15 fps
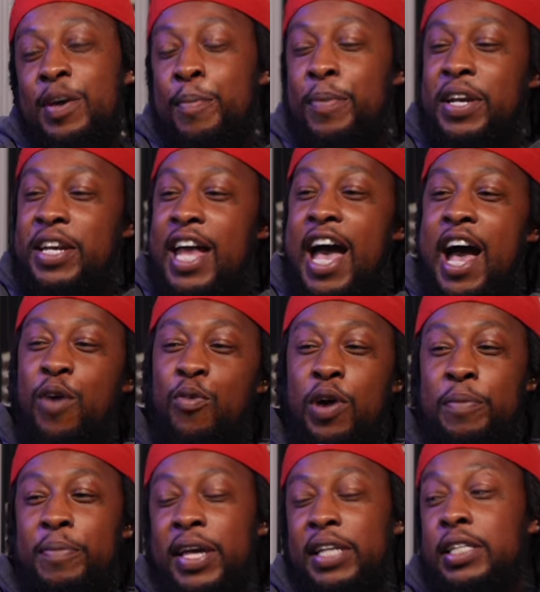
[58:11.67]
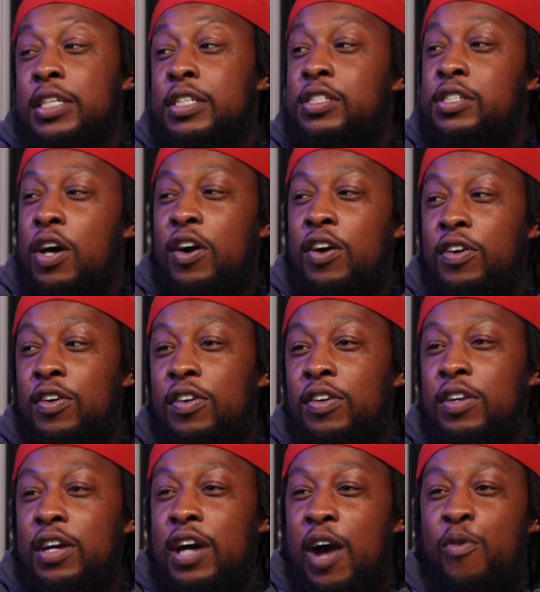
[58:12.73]
But now I want to make this song.
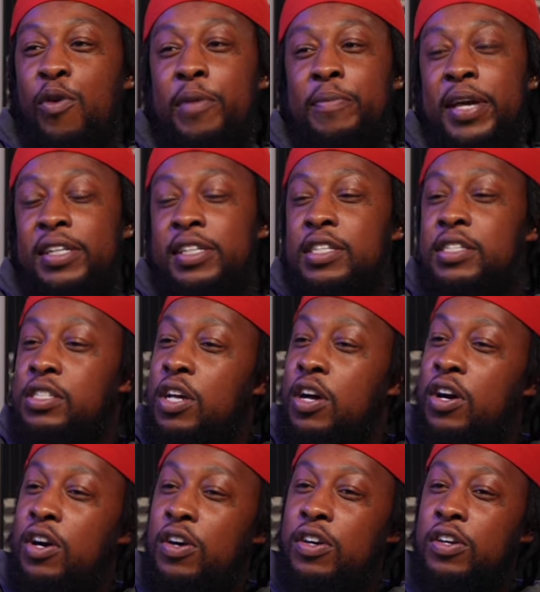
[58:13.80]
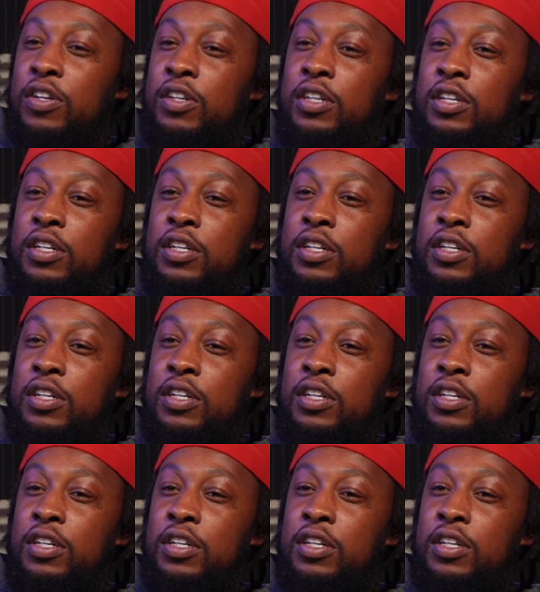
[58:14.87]
I want to make this song